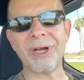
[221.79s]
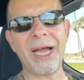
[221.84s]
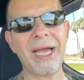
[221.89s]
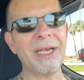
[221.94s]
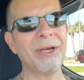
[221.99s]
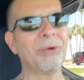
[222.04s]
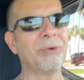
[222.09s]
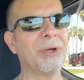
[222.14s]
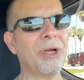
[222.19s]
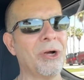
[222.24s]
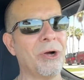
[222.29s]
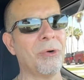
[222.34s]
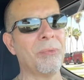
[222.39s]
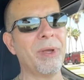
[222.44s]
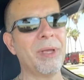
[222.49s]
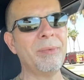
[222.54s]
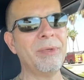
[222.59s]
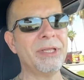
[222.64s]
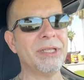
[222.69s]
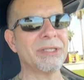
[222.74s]
I don't know.
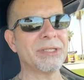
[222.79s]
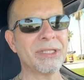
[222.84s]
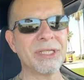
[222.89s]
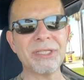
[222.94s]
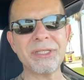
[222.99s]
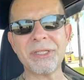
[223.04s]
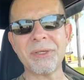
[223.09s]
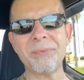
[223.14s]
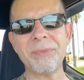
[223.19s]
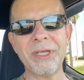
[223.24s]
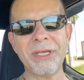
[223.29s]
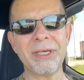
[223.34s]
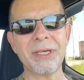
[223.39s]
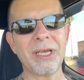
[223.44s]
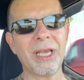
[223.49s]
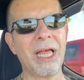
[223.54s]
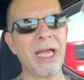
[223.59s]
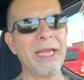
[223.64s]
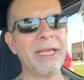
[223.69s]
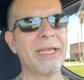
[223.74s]
Maybe the system didn't
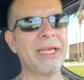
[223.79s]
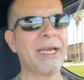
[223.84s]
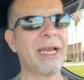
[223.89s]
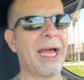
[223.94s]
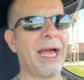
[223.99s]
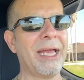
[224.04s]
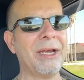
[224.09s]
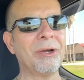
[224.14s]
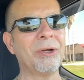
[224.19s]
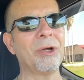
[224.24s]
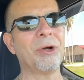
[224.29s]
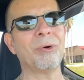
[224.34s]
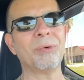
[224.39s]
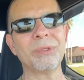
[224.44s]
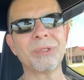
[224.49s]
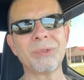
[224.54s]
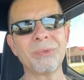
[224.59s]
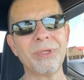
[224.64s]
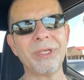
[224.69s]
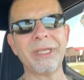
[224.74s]
like it. I don't know. It
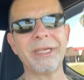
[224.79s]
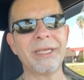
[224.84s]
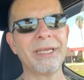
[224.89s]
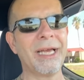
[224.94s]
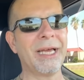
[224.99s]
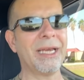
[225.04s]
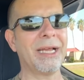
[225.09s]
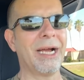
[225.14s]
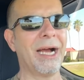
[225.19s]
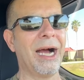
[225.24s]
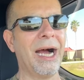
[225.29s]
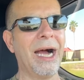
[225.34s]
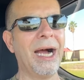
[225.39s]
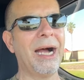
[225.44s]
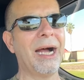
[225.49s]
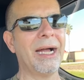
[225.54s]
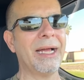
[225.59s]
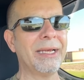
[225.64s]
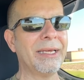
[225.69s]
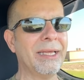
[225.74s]
was really kind of
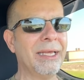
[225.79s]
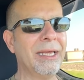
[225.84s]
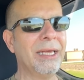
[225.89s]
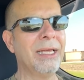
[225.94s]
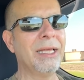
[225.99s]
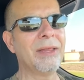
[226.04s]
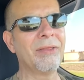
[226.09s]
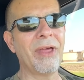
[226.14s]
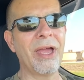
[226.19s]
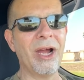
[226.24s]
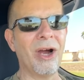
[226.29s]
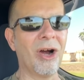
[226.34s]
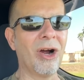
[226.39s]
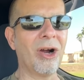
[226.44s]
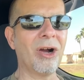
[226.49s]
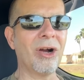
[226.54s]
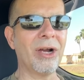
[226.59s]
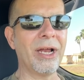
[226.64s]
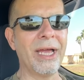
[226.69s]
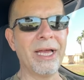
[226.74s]
odd. They
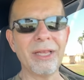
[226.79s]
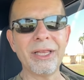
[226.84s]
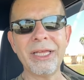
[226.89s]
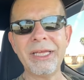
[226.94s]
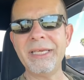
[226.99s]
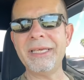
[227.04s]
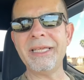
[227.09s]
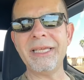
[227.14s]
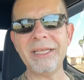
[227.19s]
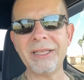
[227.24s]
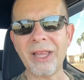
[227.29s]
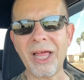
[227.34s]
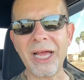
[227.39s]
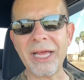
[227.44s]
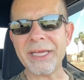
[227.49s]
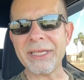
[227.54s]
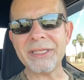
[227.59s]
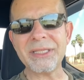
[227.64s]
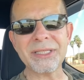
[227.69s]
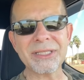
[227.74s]
are L E D
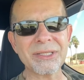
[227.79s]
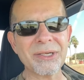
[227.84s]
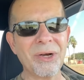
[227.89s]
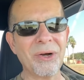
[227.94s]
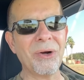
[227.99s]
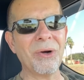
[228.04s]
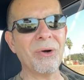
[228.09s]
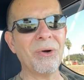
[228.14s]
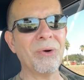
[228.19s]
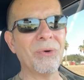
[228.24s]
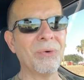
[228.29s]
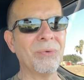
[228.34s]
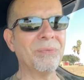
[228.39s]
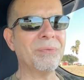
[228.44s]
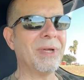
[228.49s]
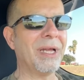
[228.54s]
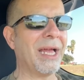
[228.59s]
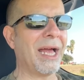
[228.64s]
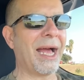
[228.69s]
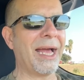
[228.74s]
lights, so
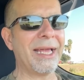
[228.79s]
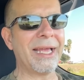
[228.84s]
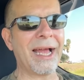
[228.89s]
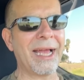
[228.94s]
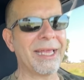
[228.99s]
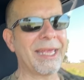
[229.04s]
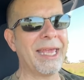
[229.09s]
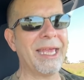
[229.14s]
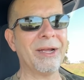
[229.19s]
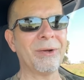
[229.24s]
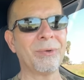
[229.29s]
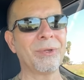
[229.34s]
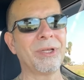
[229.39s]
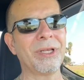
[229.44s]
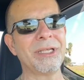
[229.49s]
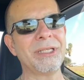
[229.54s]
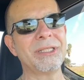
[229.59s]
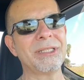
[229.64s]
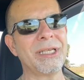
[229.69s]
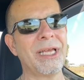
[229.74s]
I, I can't
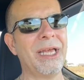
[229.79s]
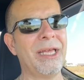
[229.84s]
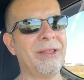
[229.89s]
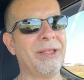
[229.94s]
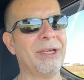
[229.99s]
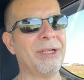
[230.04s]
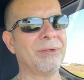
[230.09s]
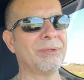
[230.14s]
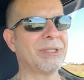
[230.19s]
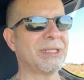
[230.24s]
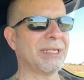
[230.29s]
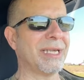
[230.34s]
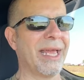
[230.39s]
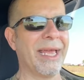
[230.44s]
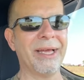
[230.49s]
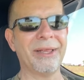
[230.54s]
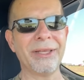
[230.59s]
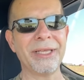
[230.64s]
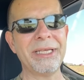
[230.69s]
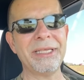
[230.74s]
really say that it's an
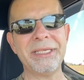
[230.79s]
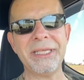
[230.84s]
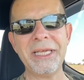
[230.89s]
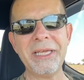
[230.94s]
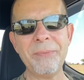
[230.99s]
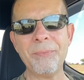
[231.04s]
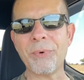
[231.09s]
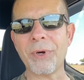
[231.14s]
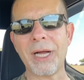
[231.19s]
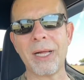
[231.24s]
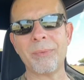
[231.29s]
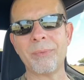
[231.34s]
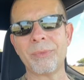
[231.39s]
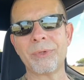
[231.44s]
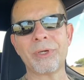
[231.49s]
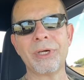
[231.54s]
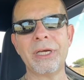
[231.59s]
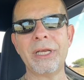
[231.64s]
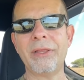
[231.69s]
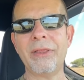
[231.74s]
L E D problem
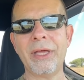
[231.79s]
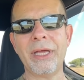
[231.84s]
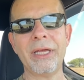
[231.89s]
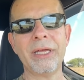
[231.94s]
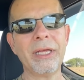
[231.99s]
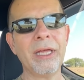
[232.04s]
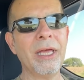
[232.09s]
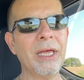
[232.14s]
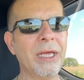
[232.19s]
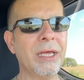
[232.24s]
or anything.